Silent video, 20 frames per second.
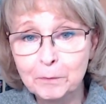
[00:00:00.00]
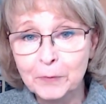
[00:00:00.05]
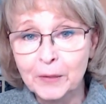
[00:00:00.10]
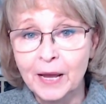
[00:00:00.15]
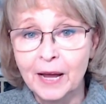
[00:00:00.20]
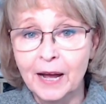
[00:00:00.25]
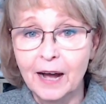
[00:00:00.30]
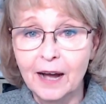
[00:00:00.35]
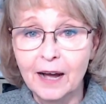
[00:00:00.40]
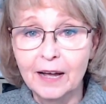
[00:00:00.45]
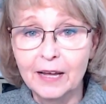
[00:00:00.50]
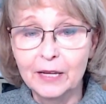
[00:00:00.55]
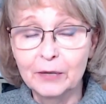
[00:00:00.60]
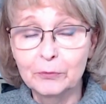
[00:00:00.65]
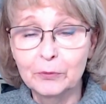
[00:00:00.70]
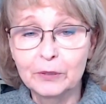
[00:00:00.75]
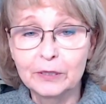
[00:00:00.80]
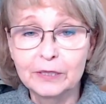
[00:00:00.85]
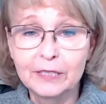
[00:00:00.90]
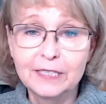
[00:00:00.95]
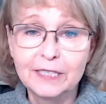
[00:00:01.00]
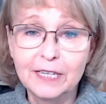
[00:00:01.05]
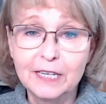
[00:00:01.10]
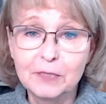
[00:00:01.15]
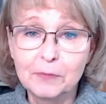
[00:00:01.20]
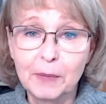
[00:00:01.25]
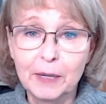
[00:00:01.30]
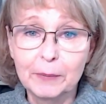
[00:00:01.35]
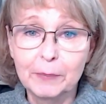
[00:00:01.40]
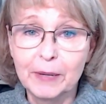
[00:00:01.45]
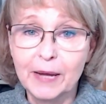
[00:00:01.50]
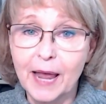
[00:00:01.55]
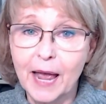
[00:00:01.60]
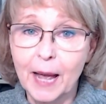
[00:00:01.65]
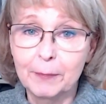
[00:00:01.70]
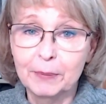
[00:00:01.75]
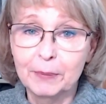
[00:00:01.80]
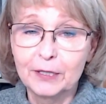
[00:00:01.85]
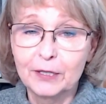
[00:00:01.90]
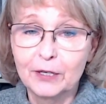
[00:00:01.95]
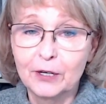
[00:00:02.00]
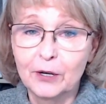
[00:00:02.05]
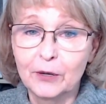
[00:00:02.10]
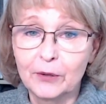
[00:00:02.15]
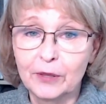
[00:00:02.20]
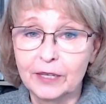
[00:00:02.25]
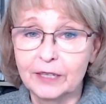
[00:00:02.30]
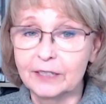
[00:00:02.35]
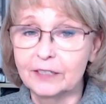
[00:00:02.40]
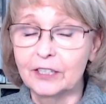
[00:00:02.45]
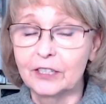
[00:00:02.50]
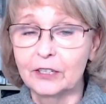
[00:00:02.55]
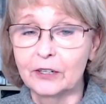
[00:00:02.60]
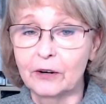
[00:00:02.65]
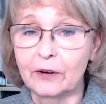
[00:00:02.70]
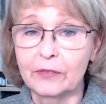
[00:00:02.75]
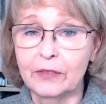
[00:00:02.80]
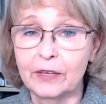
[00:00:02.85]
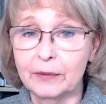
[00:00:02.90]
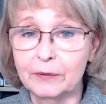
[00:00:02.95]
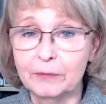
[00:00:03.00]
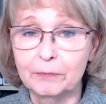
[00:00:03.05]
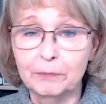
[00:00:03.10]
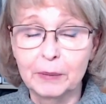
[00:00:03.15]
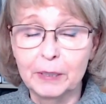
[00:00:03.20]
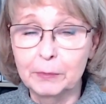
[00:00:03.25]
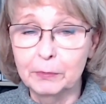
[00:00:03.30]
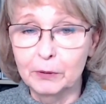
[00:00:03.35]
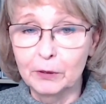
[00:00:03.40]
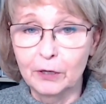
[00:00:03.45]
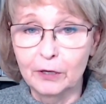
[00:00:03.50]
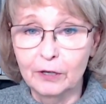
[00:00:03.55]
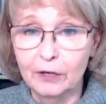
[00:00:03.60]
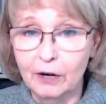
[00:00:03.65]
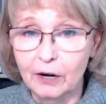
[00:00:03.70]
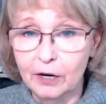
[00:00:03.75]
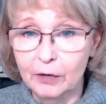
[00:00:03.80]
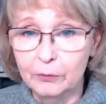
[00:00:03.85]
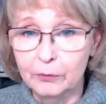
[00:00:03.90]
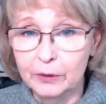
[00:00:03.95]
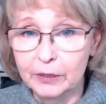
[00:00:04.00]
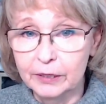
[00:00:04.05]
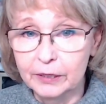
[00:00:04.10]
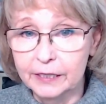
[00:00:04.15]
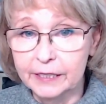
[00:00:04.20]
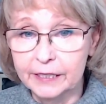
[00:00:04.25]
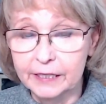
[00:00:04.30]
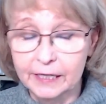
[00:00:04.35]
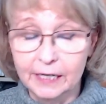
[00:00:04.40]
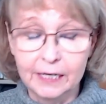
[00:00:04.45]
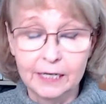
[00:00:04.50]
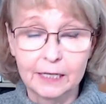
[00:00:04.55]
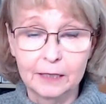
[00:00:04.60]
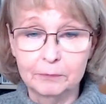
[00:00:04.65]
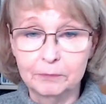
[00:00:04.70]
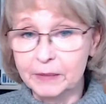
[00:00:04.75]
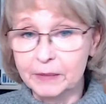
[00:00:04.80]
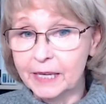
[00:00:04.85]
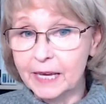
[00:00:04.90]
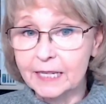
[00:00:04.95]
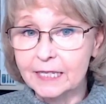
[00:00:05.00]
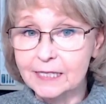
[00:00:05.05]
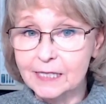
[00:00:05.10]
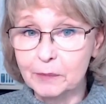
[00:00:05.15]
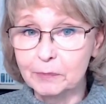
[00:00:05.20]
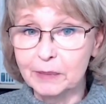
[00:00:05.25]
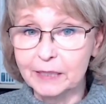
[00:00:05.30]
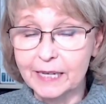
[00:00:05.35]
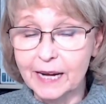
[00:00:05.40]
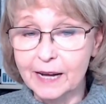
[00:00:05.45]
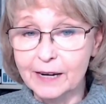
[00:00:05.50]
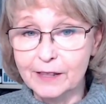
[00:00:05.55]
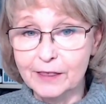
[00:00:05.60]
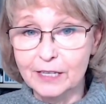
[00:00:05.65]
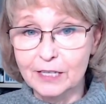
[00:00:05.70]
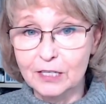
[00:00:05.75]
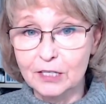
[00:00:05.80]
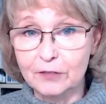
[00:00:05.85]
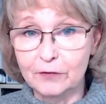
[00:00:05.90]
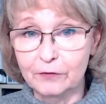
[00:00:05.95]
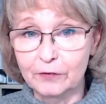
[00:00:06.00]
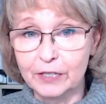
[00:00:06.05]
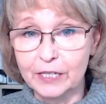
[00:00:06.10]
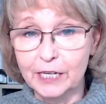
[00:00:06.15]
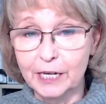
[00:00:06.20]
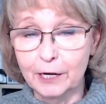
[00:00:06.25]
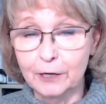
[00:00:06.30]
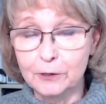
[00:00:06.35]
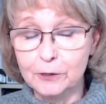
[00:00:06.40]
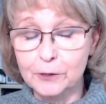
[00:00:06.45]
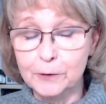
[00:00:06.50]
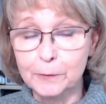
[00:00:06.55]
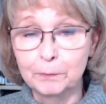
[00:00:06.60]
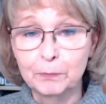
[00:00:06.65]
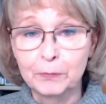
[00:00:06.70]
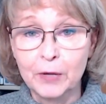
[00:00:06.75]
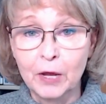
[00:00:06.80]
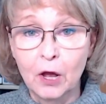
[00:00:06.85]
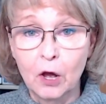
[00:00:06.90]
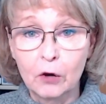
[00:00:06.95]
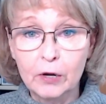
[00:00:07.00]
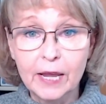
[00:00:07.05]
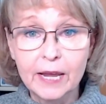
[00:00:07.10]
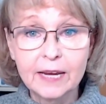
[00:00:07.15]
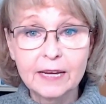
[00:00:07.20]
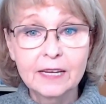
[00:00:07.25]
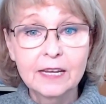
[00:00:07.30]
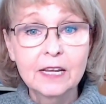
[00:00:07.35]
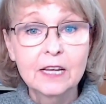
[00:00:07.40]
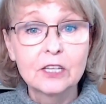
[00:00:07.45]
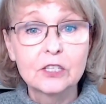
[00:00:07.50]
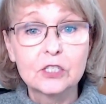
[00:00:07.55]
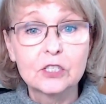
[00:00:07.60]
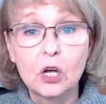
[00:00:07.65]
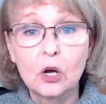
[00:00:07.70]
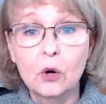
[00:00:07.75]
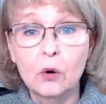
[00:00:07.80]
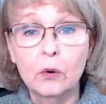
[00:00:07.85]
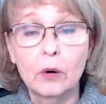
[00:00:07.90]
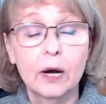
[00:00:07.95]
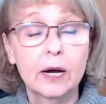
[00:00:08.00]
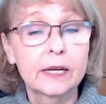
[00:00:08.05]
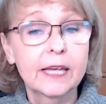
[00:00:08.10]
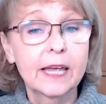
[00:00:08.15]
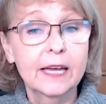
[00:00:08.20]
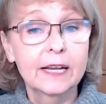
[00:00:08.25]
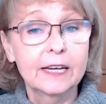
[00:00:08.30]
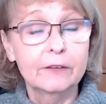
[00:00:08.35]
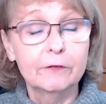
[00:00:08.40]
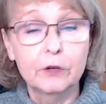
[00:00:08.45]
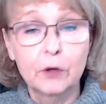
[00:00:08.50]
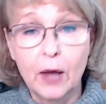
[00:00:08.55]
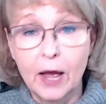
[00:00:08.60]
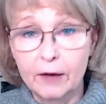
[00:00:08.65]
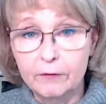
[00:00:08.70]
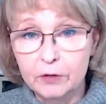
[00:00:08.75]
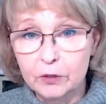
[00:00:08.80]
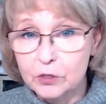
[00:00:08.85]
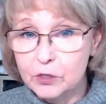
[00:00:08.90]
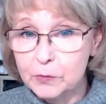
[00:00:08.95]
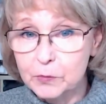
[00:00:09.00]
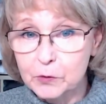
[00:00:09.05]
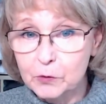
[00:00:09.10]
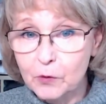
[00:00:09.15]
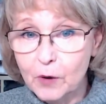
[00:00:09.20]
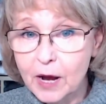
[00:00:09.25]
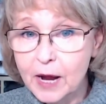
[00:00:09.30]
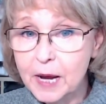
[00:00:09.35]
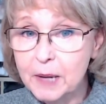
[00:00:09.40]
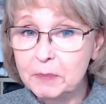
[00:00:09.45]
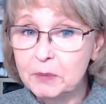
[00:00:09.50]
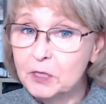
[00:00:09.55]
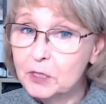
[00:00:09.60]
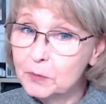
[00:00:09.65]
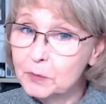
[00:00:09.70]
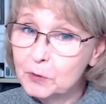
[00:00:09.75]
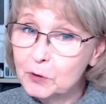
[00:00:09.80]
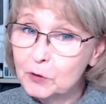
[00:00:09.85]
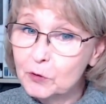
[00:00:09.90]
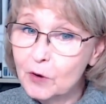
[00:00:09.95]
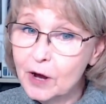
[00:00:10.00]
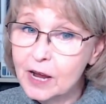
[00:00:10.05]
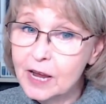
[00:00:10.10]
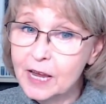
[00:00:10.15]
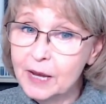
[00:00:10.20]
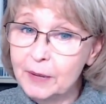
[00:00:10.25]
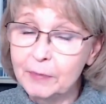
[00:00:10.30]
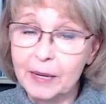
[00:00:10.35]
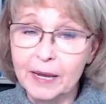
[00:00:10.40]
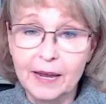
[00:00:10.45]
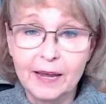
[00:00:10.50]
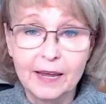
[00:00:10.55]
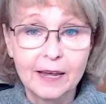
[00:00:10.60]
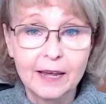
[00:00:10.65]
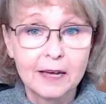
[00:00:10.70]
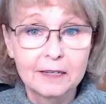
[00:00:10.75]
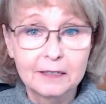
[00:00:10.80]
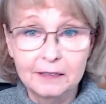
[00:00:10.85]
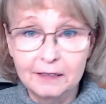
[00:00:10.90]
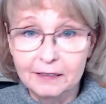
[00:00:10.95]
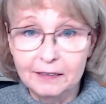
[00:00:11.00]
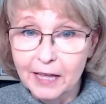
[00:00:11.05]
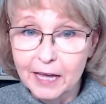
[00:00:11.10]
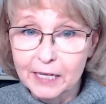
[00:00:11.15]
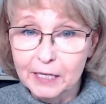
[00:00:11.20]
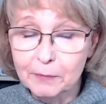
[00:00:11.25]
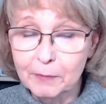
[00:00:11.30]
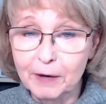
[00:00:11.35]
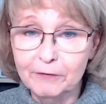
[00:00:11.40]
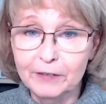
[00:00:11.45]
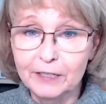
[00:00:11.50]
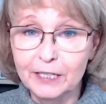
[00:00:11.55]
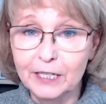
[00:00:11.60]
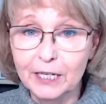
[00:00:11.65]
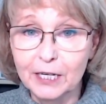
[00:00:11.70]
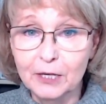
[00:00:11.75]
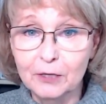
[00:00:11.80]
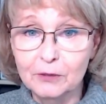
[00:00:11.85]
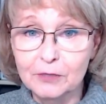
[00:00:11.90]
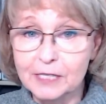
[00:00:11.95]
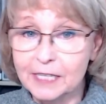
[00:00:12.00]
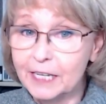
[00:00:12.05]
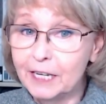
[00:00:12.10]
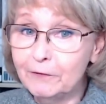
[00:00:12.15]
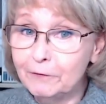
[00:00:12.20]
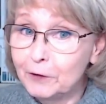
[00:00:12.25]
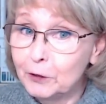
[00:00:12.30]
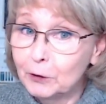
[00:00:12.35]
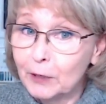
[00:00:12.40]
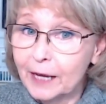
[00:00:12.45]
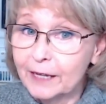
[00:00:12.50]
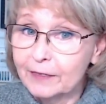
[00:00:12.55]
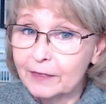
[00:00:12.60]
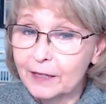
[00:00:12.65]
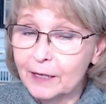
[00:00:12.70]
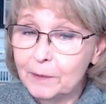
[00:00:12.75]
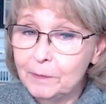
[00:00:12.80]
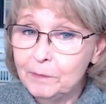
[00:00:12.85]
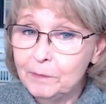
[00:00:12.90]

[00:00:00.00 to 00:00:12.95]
It really does make me happy to know that, that people are really getting something out of these videos. Okay. So again, if you haven't subscribed, subscribe and like my videos if you like them,